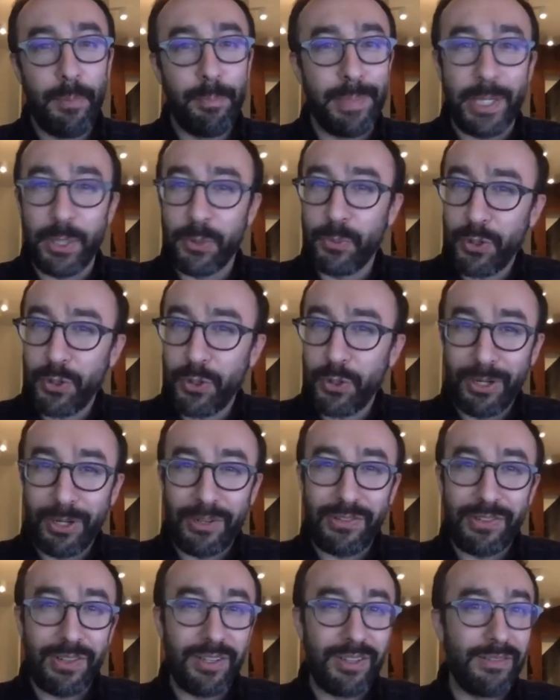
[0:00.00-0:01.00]
be a real
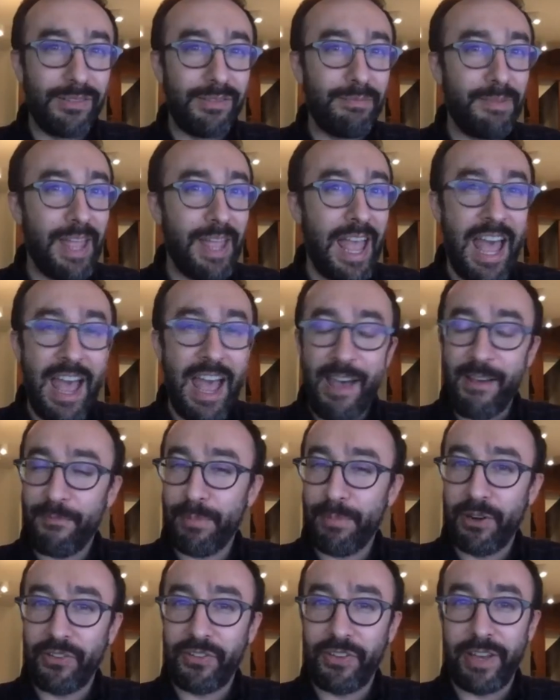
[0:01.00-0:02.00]
person, have
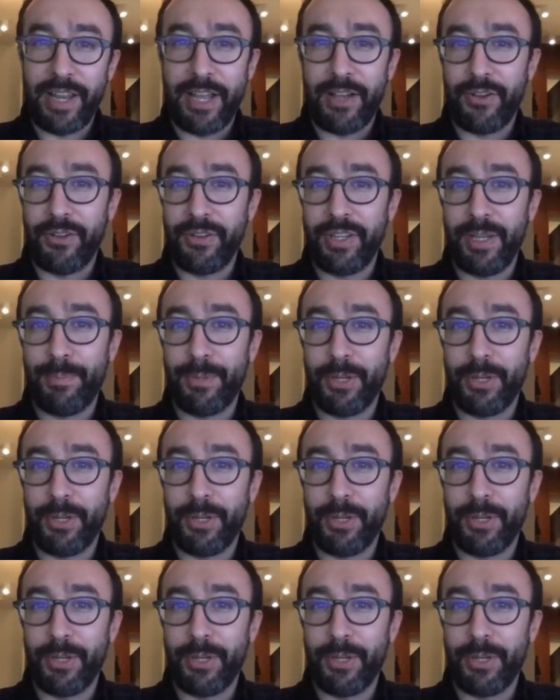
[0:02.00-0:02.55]
personality,